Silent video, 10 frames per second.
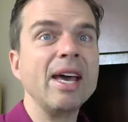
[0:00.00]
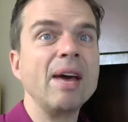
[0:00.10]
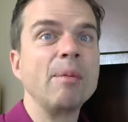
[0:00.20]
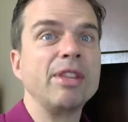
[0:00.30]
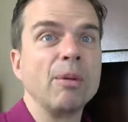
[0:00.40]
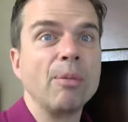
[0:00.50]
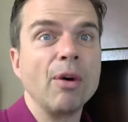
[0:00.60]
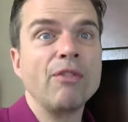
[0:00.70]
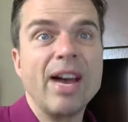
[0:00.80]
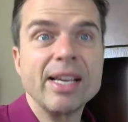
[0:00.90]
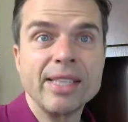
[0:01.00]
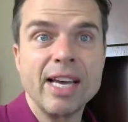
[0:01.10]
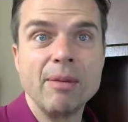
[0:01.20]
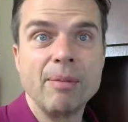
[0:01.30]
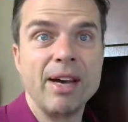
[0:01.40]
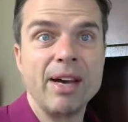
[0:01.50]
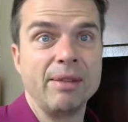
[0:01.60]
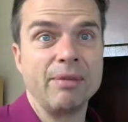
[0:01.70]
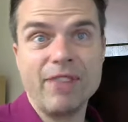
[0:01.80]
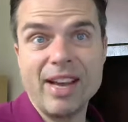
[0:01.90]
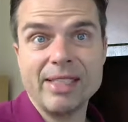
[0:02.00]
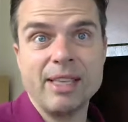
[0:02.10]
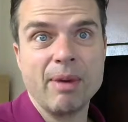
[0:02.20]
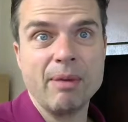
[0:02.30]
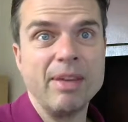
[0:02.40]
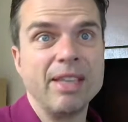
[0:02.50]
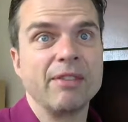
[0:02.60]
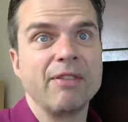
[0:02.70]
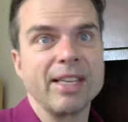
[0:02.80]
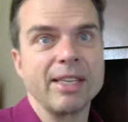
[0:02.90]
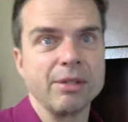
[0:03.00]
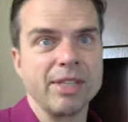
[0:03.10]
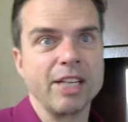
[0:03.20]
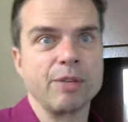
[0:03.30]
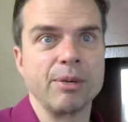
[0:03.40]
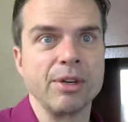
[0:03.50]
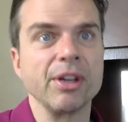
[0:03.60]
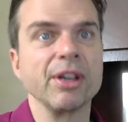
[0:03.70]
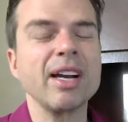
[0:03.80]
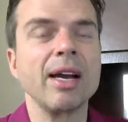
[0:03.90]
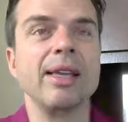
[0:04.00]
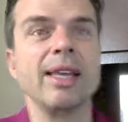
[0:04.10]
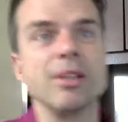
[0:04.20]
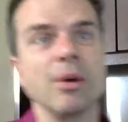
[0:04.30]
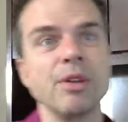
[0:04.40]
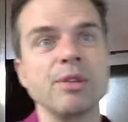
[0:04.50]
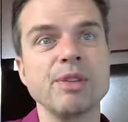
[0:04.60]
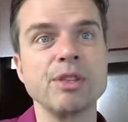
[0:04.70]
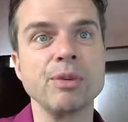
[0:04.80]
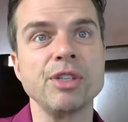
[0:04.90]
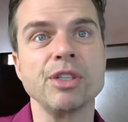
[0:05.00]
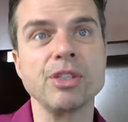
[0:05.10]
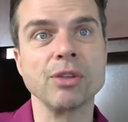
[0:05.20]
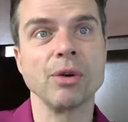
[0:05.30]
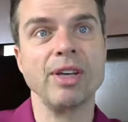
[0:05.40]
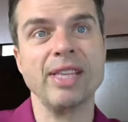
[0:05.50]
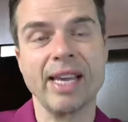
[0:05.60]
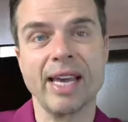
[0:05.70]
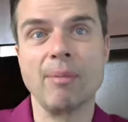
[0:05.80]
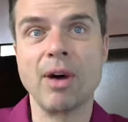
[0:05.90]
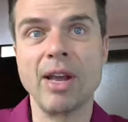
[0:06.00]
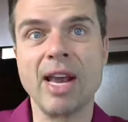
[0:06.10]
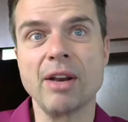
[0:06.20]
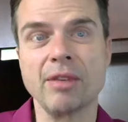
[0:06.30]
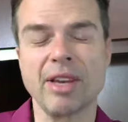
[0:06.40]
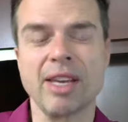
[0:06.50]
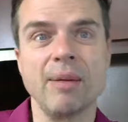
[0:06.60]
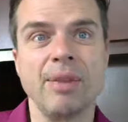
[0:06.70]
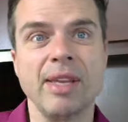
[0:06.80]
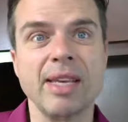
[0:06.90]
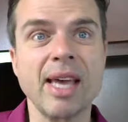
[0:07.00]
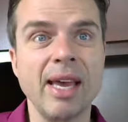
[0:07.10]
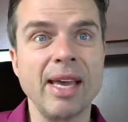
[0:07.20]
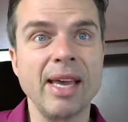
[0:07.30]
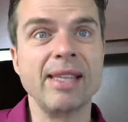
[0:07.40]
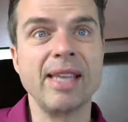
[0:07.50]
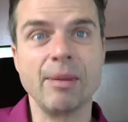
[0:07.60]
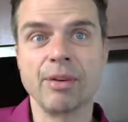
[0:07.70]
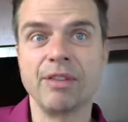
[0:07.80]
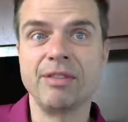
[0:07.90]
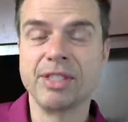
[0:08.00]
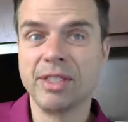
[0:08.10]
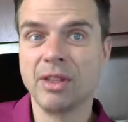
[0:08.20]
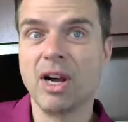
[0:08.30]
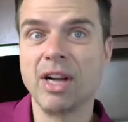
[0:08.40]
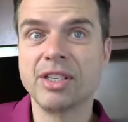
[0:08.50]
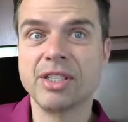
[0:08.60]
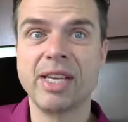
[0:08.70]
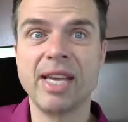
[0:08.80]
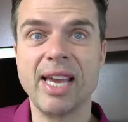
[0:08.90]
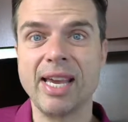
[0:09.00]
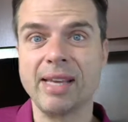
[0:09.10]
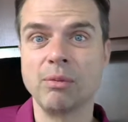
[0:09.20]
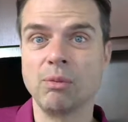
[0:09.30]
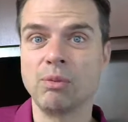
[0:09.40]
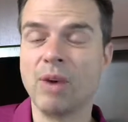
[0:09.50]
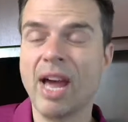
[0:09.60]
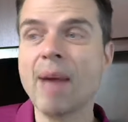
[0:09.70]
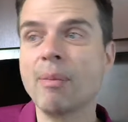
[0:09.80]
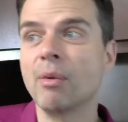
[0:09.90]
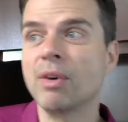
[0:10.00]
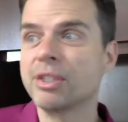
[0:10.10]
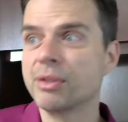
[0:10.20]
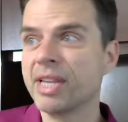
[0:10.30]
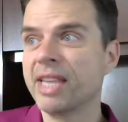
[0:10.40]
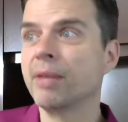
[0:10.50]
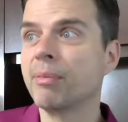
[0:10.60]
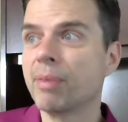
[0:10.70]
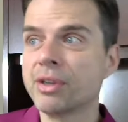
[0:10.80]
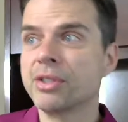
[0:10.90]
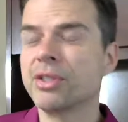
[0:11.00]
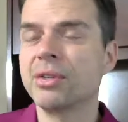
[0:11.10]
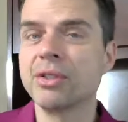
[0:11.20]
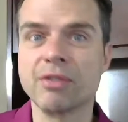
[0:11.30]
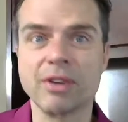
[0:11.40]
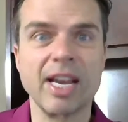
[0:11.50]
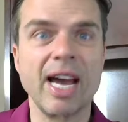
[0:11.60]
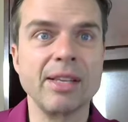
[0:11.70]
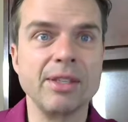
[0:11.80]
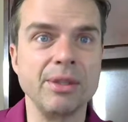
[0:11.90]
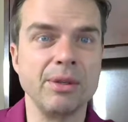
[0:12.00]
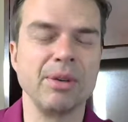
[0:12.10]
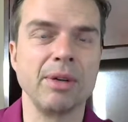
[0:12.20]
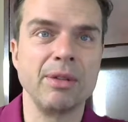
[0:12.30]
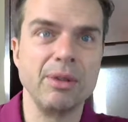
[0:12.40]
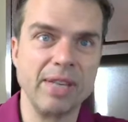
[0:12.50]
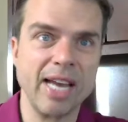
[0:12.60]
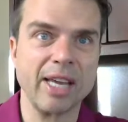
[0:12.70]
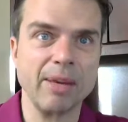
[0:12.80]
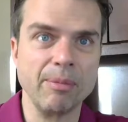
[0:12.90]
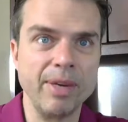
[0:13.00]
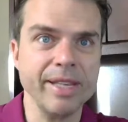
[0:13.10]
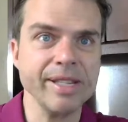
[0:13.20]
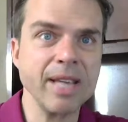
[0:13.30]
But they were both fascinated by me and the fact that I was an entrepreneur. And I told them this recent story that I got bought out of a company that I had previously launched. And what happened was that the purchasers forgot to include a non-compete.